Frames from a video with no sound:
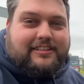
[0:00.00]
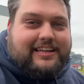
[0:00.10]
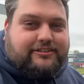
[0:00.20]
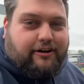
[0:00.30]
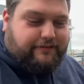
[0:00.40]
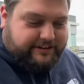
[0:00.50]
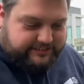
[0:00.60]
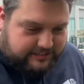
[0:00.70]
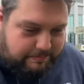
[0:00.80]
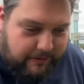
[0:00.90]
to that driver who
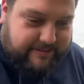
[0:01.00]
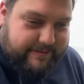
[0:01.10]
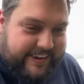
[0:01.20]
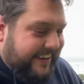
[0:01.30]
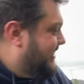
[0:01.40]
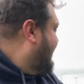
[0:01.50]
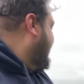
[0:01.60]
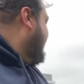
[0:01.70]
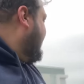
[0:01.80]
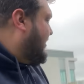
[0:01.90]
just spotted me
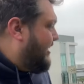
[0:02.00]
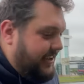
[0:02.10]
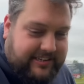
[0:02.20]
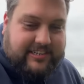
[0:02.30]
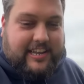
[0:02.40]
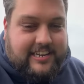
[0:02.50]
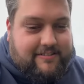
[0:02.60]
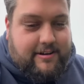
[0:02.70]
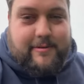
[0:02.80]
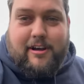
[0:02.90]
and just said, "Is there
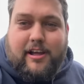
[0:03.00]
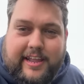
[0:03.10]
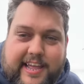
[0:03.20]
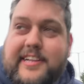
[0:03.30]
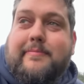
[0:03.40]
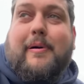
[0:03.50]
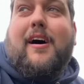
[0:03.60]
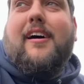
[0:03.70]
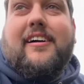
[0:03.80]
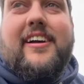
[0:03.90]
anywhere here to
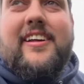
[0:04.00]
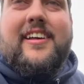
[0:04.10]
park?"